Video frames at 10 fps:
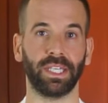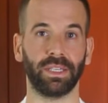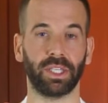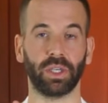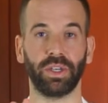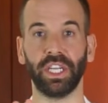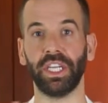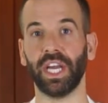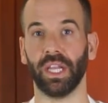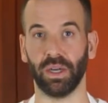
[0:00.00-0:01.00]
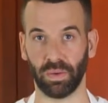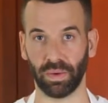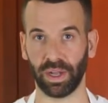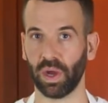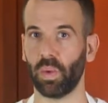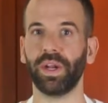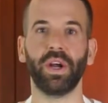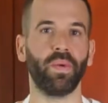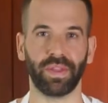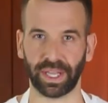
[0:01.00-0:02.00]
gonna turn yellow. We
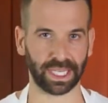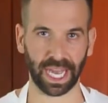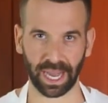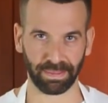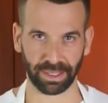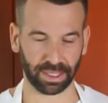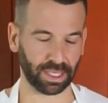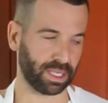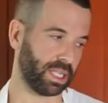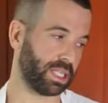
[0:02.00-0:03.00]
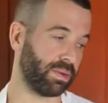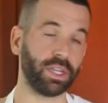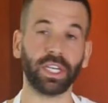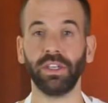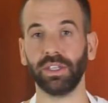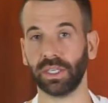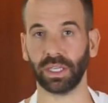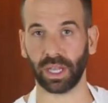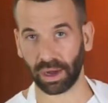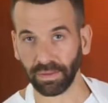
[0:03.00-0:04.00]
don't want that to happen. So you can use a
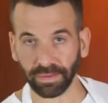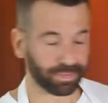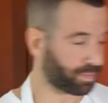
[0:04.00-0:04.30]
glove